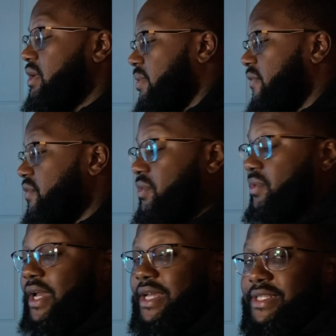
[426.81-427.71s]
If you do
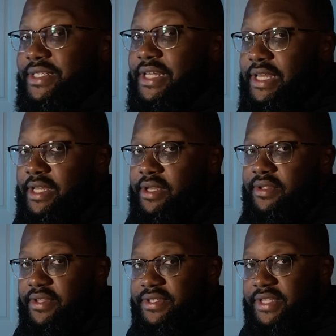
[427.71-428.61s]
not see
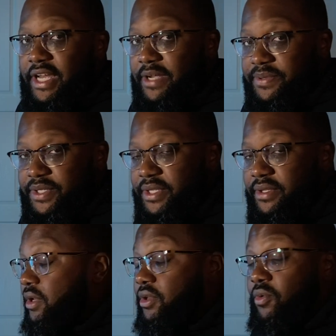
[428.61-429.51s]
this option,
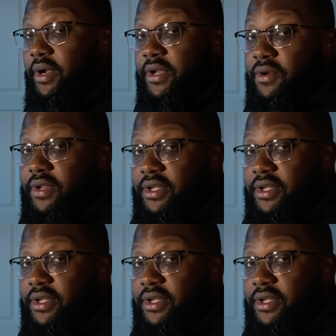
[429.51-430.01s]
you're working on a